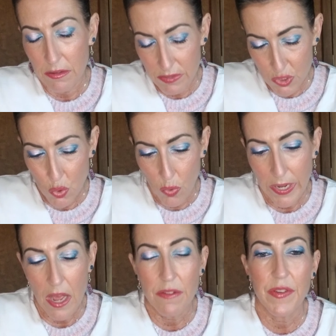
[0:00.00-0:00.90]
the story
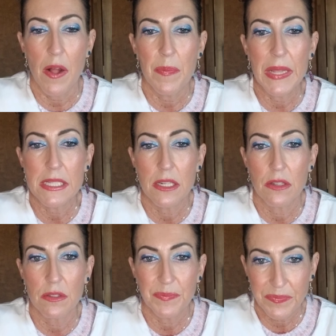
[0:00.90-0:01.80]
of this
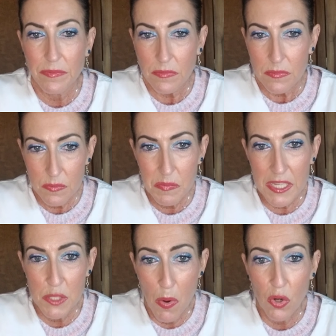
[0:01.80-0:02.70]
little
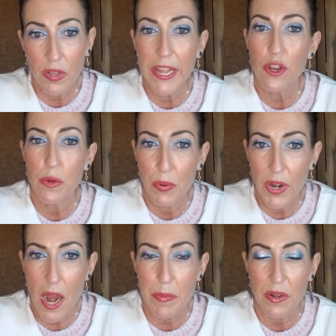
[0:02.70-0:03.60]
smoker lady who
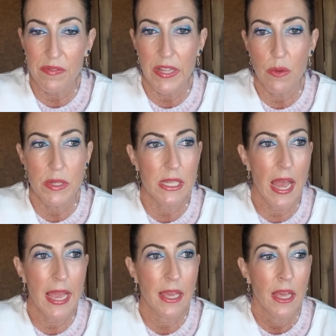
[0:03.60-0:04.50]
preoperatively was
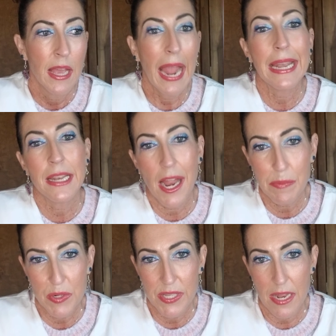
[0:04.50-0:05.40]
like
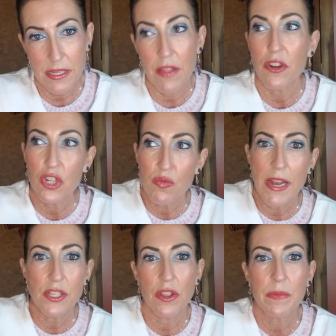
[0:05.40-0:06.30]
89%, and the nurse
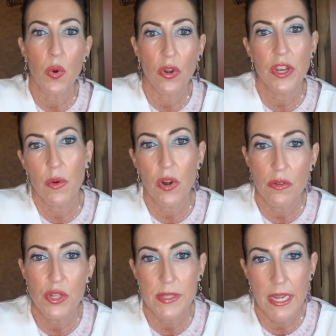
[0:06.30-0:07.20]
writes on the board, her
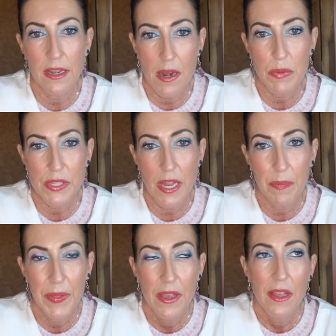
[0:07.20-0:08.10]
O2 is 89%.
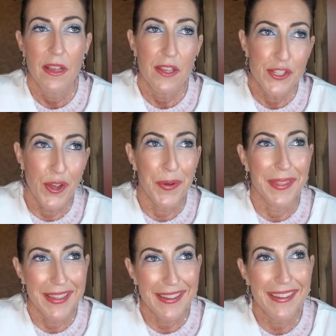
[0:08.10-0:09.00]
So
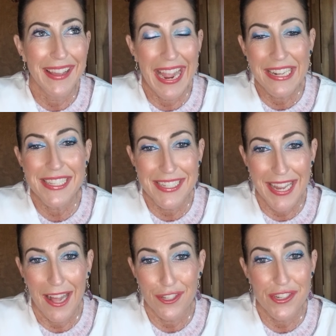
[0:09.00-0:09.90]
the
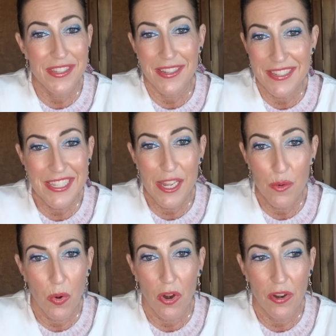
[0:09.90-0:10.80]
anesthesiologist doesn't say a
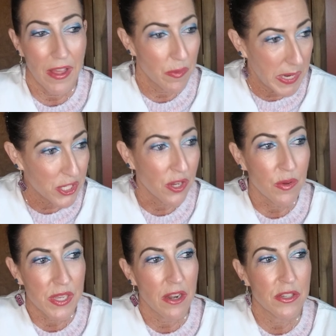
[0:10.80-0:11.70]
word, and the patient
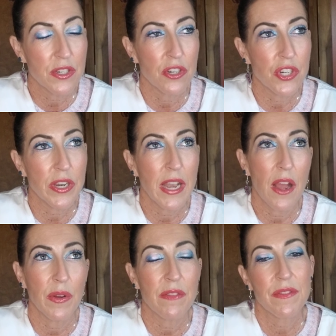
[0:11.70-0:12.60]
goes on to surgery.
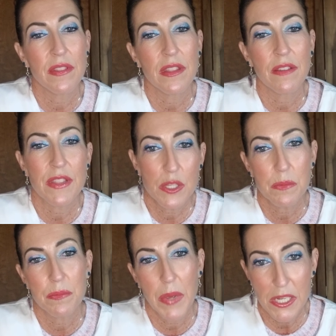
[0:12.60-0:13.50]
Now, if this
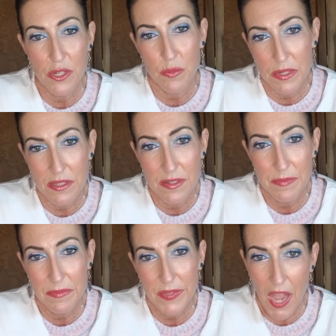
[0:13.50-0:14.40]
patient was
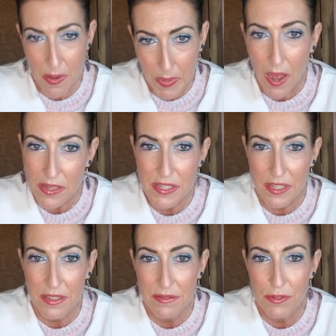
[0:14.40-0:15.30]

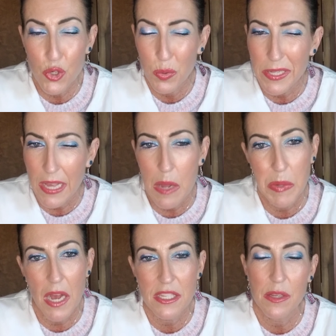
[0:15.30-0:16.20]
hypoxic, truly
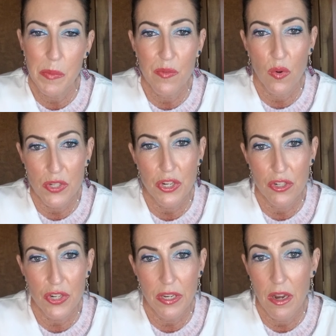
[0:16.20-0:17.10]
hypoxic before
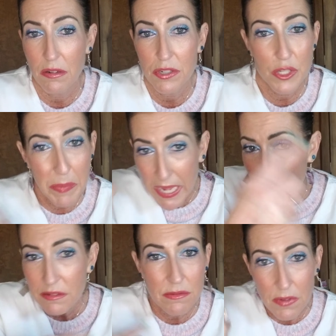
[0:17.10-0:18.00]
surgery, she's
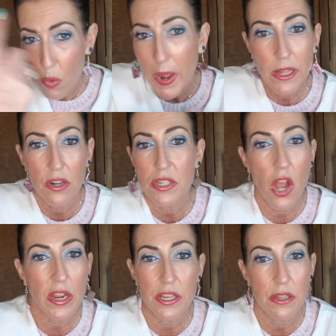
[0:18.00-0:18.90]
pink, awake, alert,
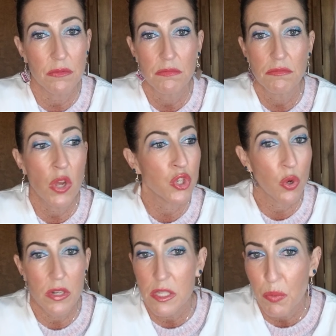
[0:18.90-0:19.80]
talking to you, no
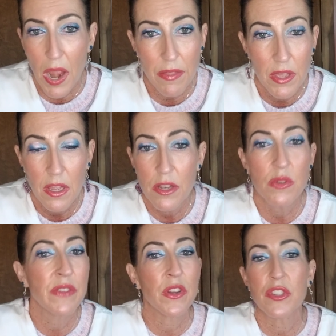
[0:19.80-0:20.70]
shortness of breath, no
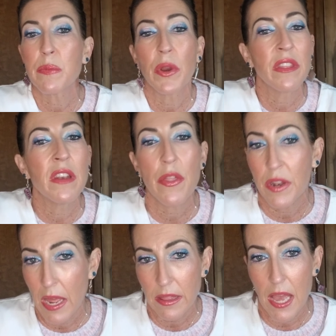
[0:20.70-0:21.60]
difficulty breathing, nothing
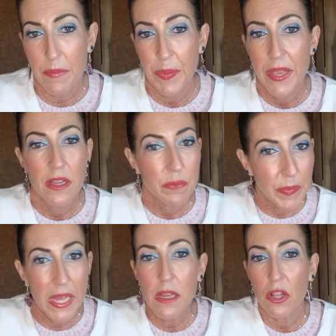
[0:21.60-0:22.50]
like that.
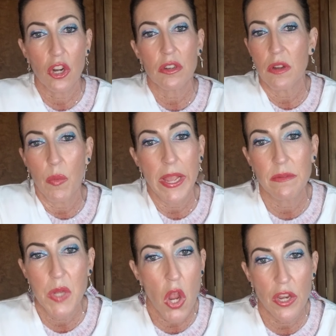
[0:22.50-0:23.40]
Pink, alert, awake,
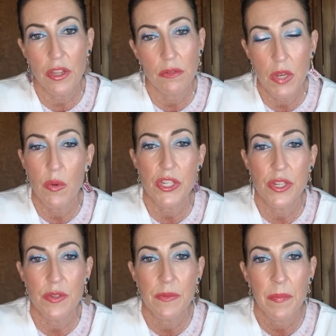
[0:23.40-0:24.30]
talking to you, no
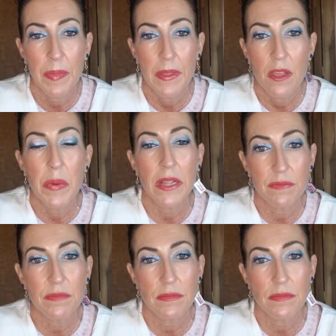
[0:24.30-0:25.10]
issues, but